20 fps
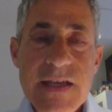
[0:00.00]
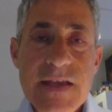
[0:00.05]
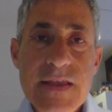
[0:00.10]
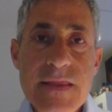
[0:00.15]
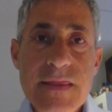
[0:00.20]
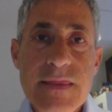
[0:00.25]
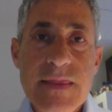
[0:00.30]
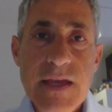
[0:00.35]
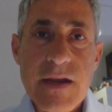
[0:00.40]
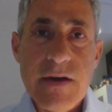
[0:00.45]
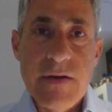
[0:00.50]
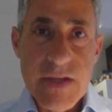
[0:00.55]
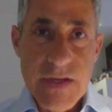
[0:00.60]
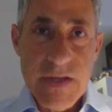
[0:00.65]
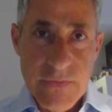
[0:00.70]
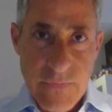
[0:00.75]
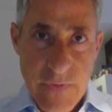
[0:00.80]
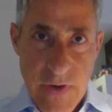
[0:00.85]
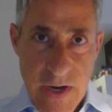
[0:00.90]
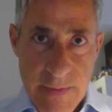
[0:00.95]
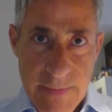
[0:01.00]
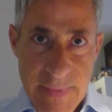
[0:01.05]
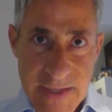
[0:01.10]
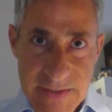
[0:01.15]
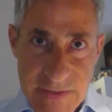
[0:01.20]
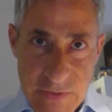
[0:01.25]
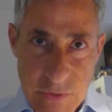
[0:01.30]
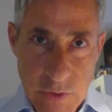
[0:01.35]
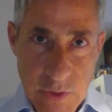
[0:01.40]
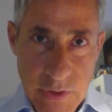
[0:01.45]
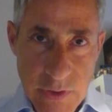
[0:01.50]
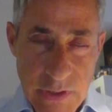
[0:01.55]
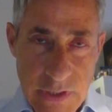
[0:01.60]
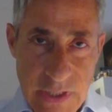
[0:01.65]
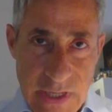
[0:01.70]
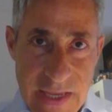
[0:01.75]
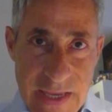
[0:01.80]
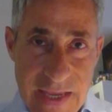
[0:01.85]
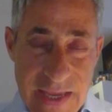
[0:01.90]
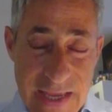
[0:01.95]
their environmental
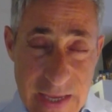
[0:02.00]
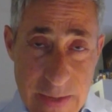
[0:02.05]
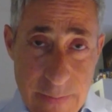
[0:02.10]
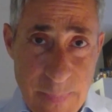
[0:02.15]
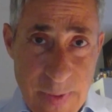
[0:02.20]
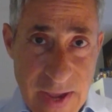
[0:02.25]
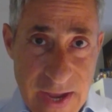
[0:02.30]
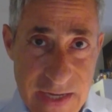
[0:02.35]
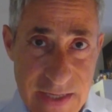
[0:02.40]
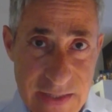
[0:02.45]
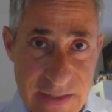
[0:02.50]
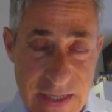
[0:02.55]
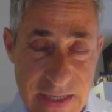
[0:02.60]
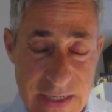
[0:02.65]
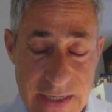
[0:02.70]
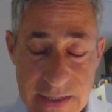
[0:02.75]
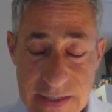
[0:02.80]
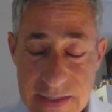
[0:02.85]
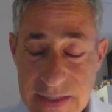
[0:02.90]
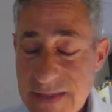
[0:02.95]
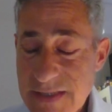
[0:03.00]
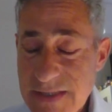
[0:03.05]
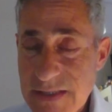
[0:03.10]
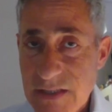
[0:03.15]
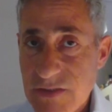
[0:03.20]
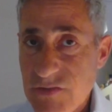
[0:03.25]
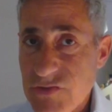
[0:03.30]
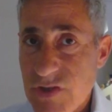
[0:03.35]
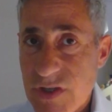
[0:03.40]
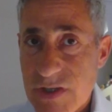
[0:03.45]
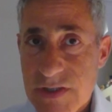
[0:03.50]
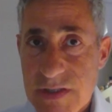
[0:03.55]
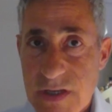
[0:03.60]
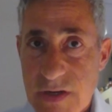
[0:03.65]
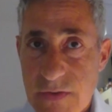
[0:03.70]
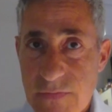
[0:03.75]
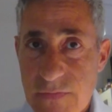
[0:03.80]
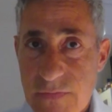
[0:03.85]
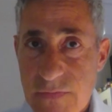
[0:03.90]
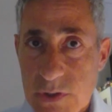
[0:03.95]
impact. And that's not just their
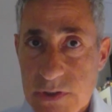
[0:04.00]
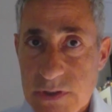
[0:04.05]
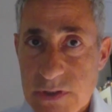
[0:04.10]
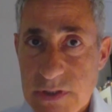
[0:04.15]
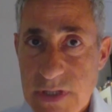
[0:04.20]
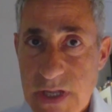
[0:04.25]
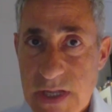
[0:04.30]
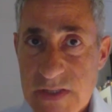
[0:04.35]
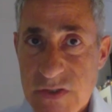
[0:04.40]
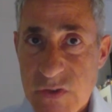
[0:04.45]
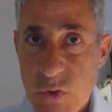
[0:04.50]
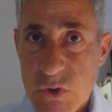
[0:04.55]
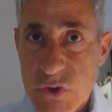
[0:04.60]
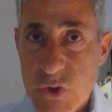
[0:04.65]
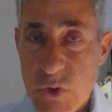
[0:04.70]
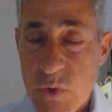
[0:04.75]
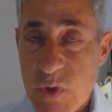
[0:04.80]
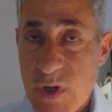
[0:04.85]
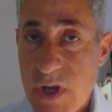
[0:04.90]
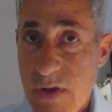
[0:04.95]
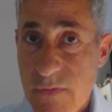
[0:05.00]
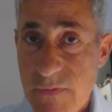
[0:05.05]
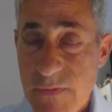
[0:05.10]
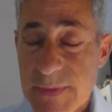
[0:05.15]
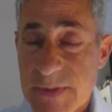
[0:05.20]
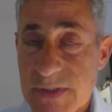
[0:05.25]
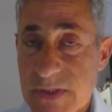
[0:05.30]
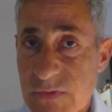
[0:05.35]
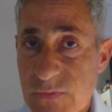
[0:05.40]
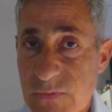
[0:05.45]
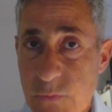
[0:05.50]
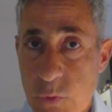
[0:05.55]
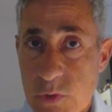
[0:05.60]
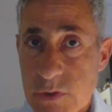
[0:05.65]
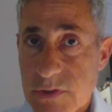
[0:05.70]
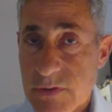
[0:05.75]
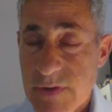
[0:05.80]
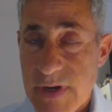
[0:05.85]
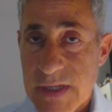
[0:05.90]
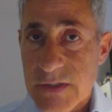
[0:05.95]
fault. That's also government's fault
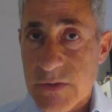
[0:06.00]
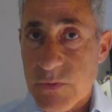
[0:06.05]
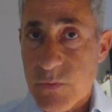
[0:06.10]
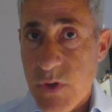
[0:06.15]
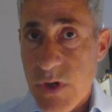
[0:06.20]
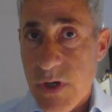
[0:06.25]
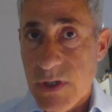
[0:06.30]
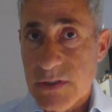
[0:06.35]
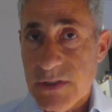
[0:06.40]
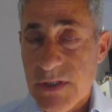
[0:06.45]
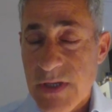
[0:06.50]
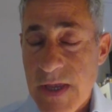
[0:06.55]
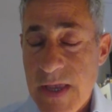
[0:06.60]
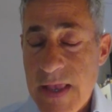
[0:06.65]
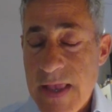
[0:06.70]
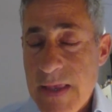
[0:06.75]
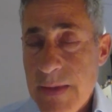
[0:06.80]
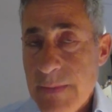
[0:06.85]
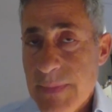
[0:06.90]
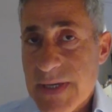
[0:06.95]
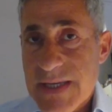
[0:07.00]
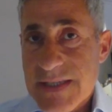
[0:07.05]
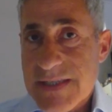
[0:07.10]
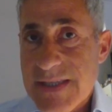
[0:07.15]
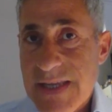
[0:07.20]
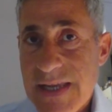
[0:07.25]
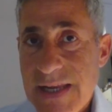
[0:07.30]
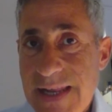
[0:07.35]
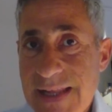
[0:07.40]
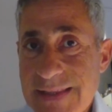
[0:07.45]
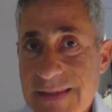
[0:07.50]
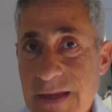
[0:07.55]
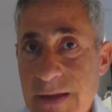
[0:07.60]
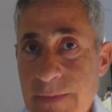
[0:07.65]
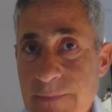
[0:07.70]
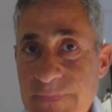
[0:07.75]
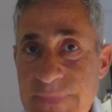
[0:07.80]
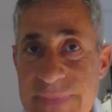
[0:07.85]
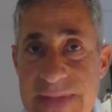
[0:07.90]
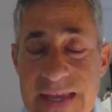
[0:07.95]
around the world, because they
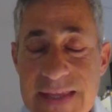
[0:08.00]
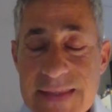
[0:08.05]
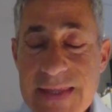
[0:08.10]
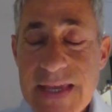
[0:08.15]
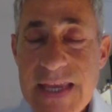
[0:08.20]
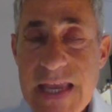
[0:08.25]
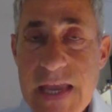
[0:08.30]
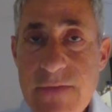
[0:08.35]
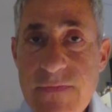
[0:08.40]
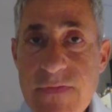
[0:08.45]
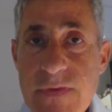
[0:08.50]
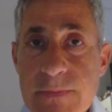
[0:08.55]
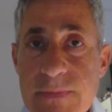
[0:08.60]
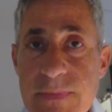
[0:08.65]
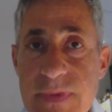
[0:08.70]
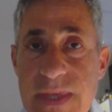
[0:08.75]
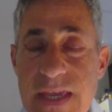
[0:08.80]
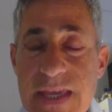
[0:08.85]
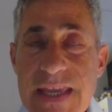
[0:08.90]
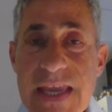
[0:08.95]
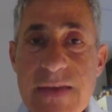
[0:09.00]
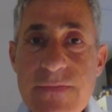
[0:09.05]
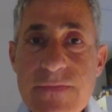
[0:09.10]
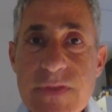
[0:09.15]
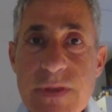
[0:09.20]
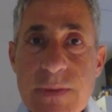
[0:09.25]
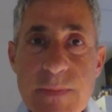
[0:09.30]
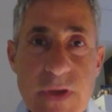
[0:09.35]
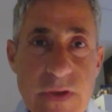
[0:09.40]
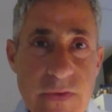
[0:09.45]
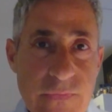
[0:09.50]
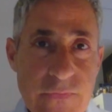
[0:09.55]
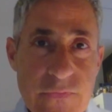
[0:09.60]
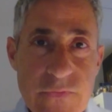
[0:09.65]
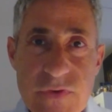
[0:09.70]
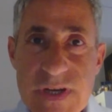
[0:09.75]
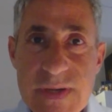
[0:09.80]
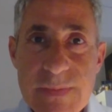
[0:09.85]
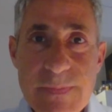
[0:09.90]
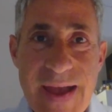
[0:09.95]
gave them a free
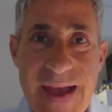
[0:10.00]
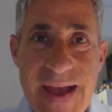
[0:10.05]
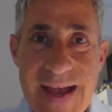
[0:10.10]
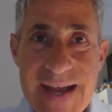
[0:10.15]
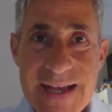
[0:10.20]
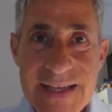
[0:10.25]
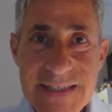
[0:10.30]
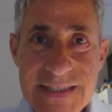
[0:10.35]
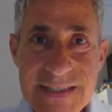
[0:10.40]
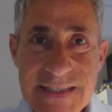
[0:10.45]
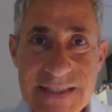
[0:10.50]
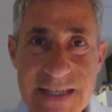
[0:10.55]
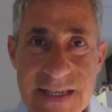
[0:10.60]
pass,